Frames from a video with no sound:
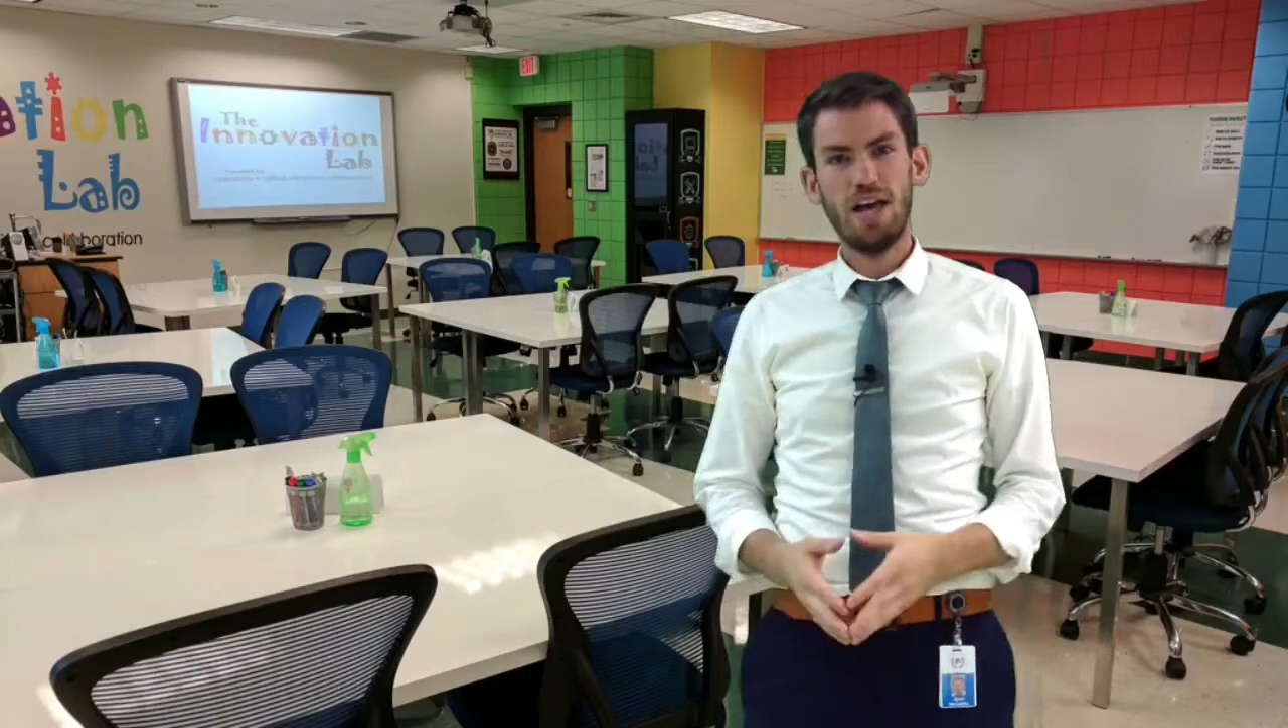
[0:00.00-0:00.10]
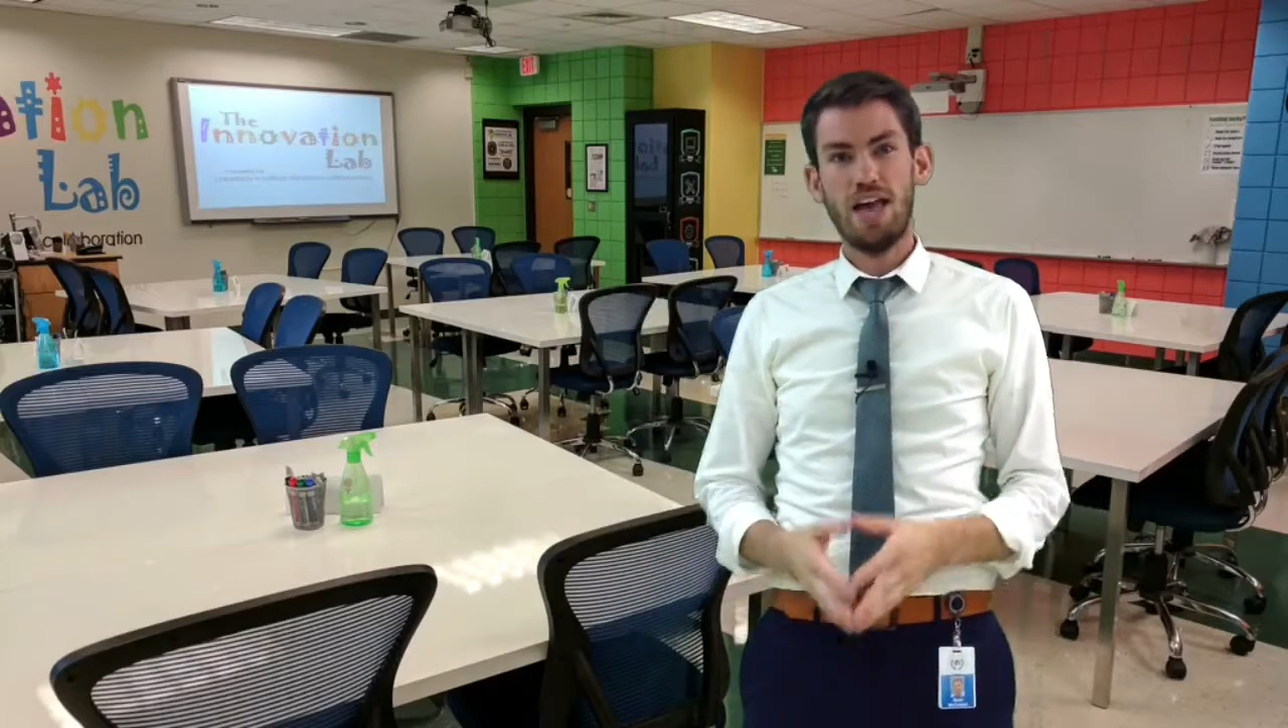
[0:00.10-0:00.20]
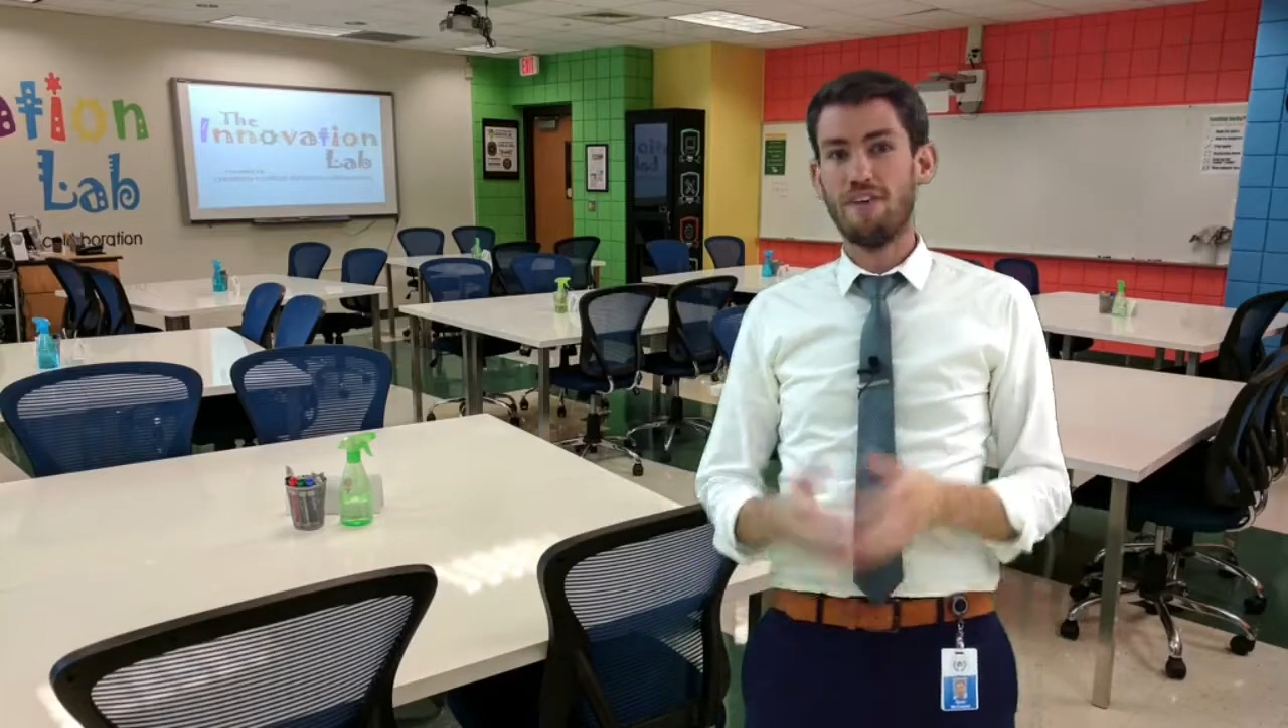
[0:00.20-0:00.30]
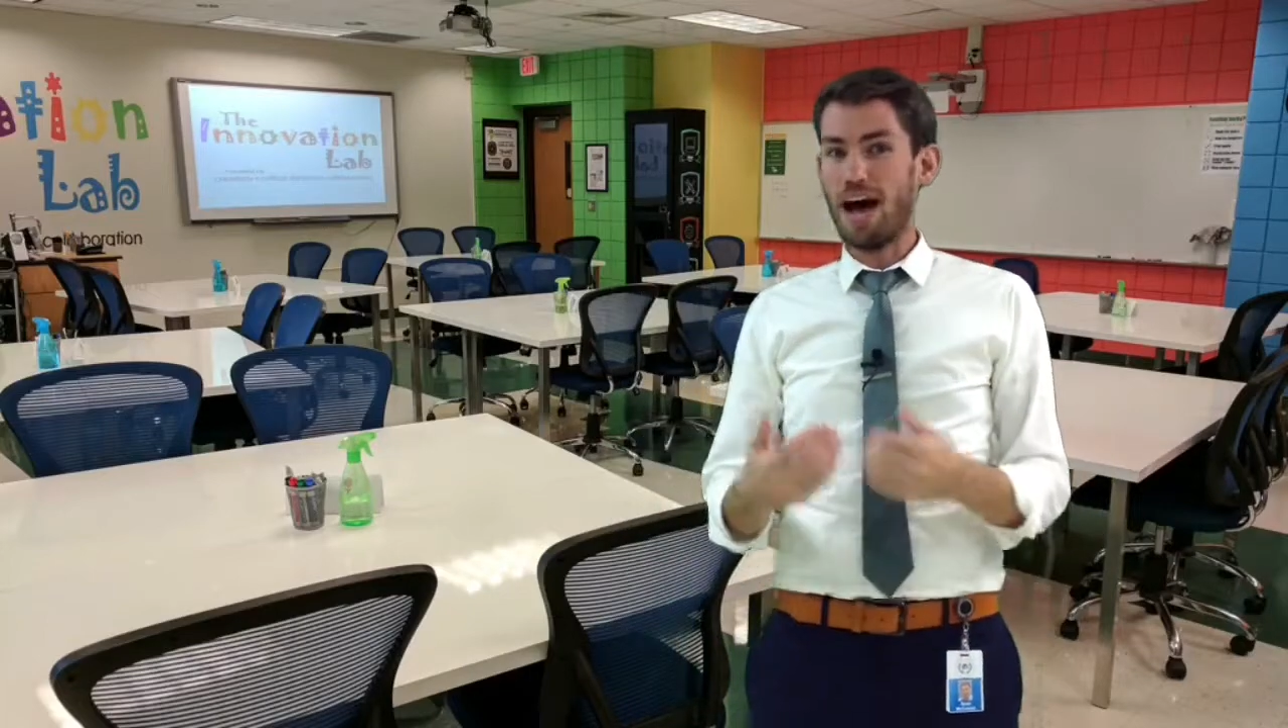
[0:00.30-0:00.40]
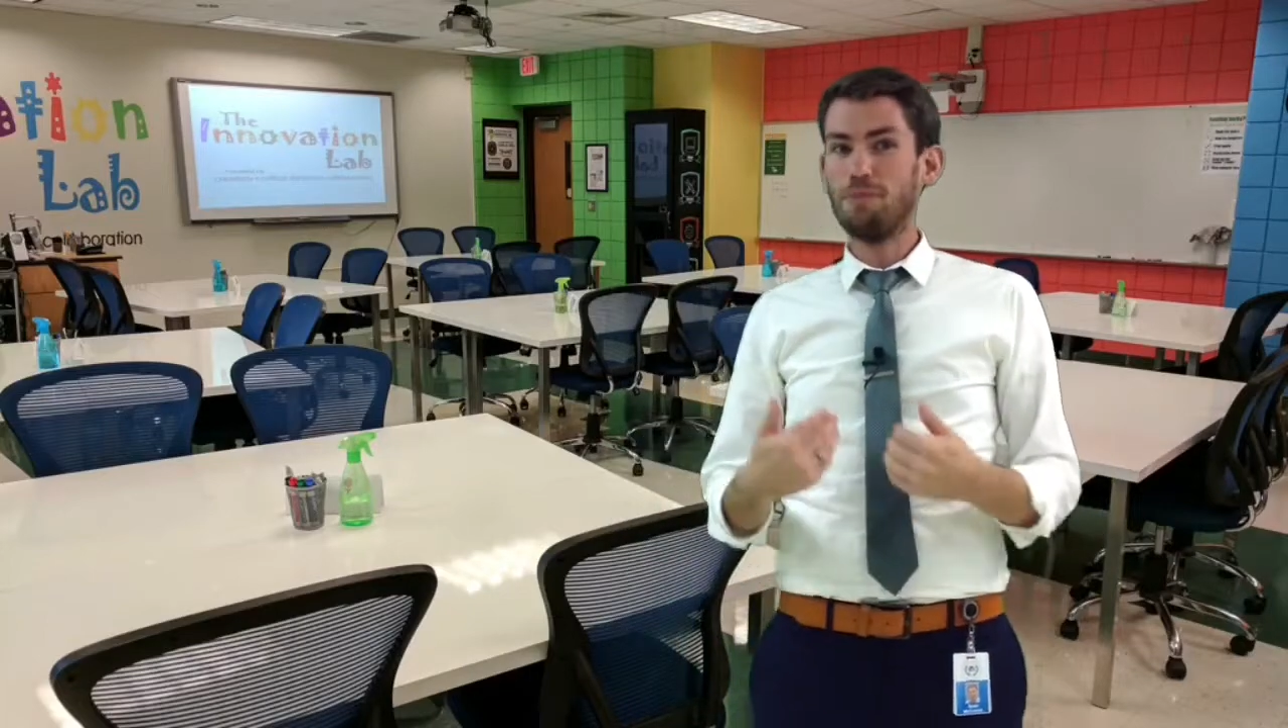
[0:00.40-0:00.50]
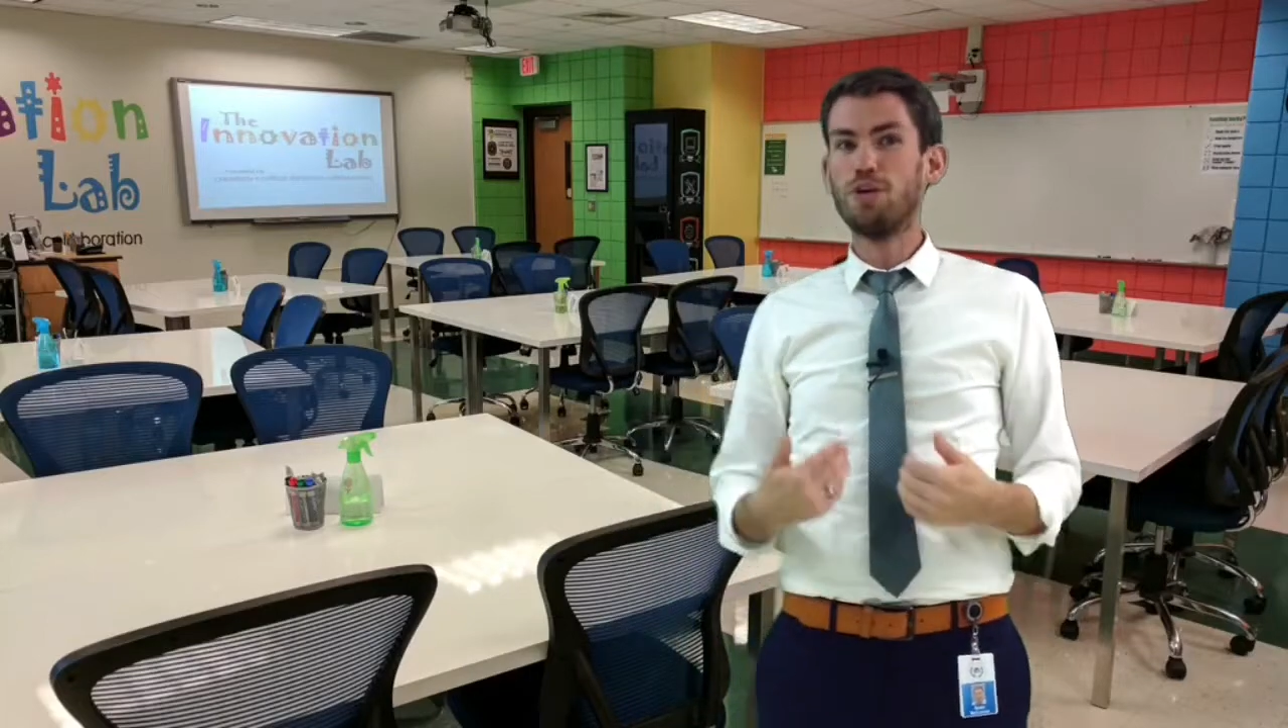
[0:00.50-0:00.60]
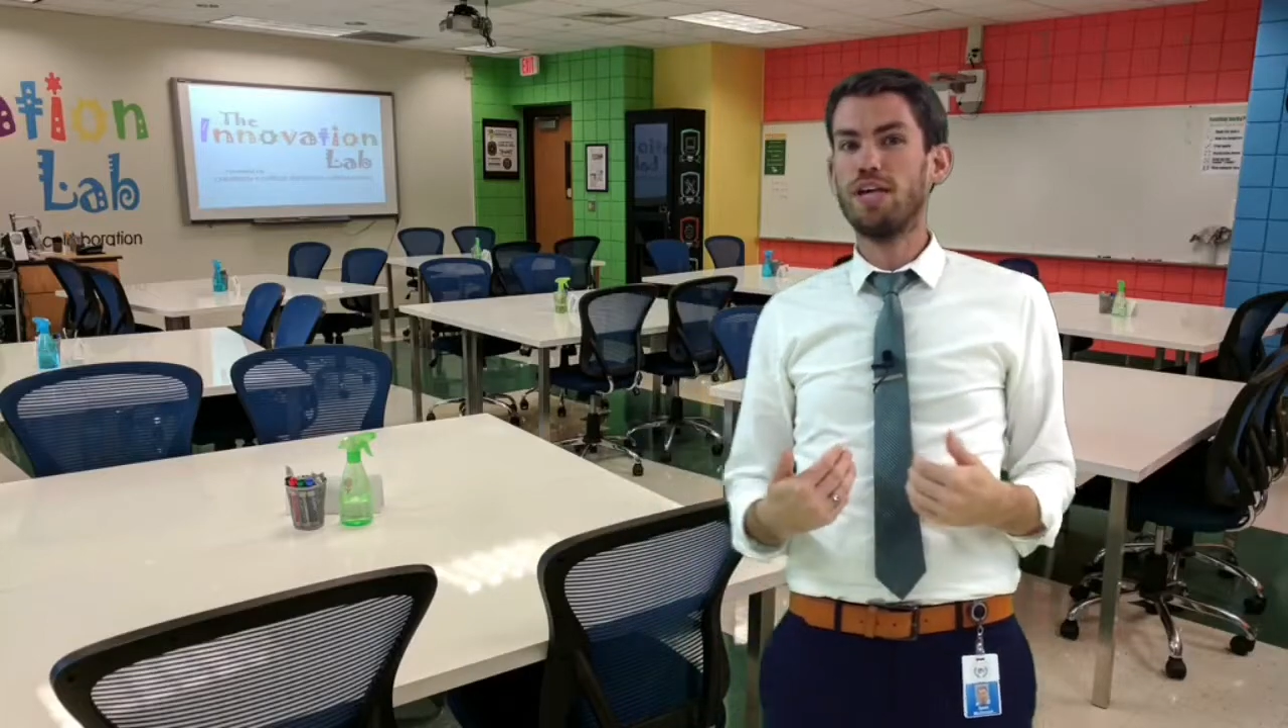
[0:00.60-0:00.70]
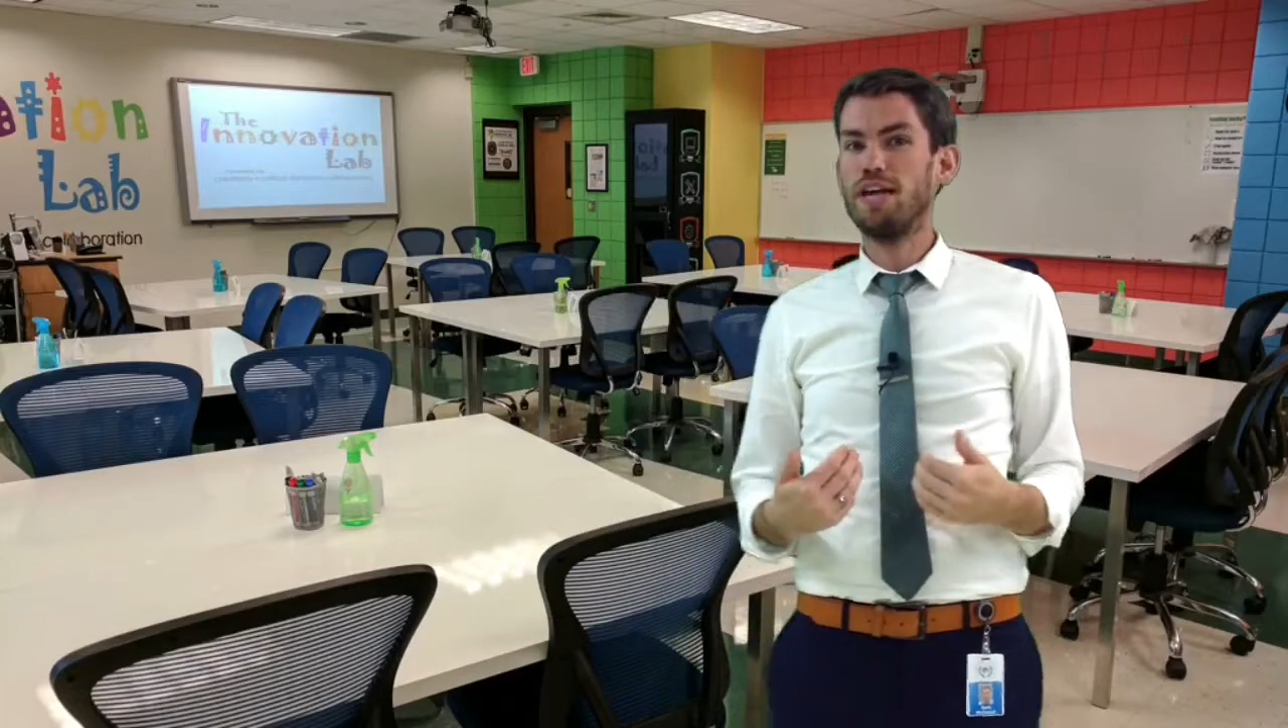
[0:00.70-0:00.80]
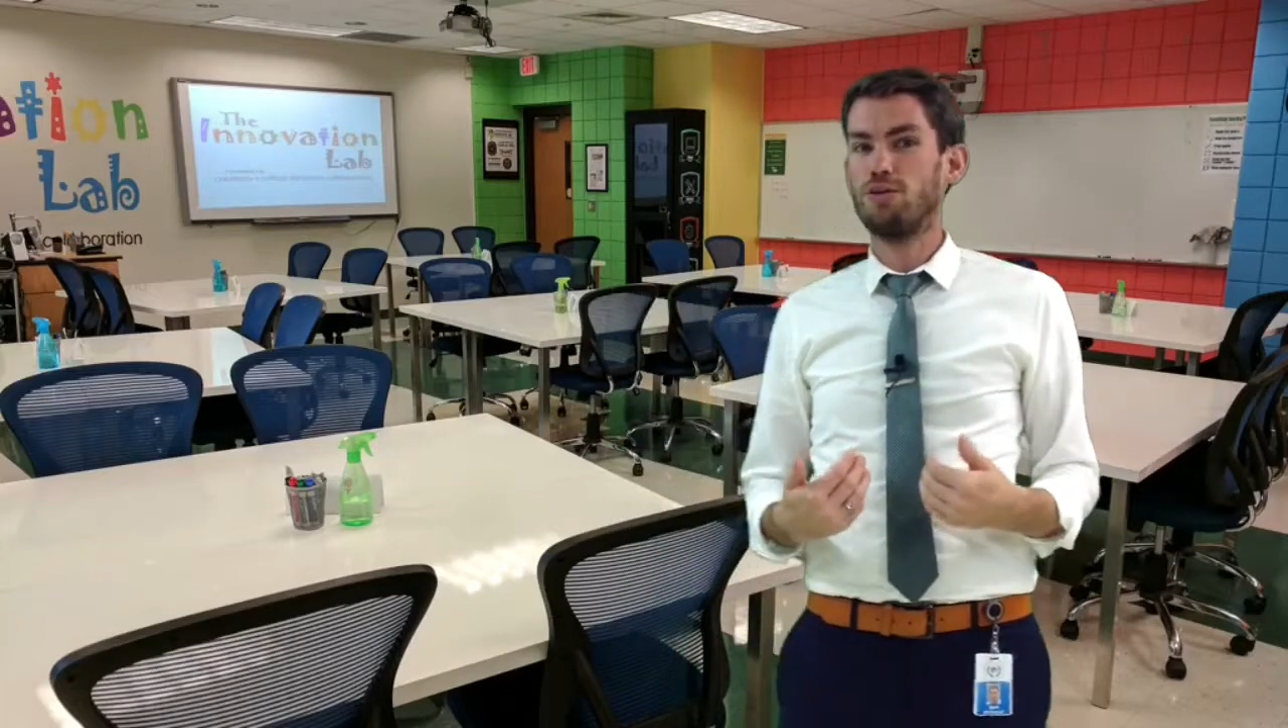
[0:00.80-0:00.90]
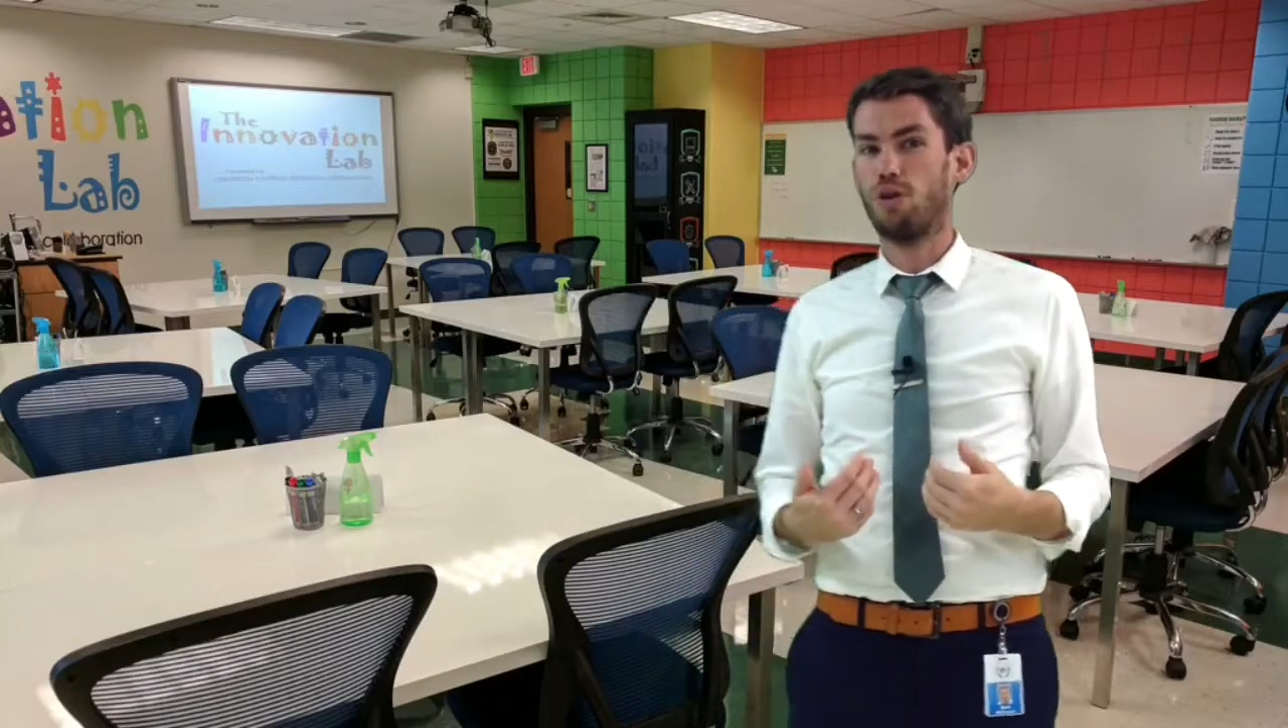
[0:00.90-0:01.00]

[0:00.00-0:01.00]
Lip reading: If I'm looking at